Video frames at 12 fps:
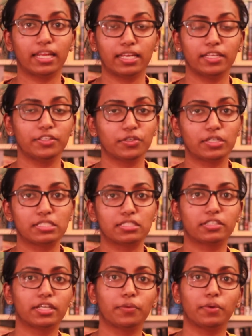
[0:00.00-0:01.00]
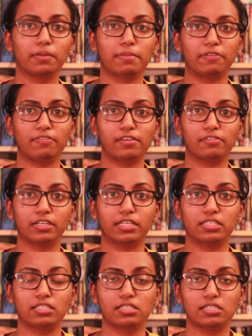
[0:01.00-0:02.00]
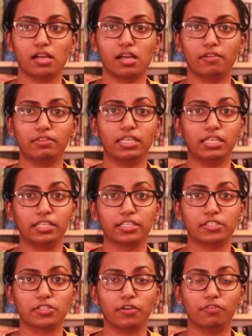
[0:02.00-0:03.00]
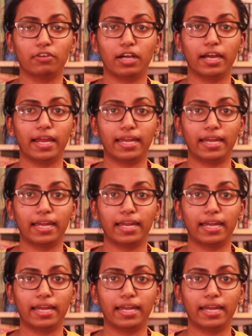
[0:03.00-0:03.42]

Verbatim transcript: and I do consider it one of my favorites of the year so far,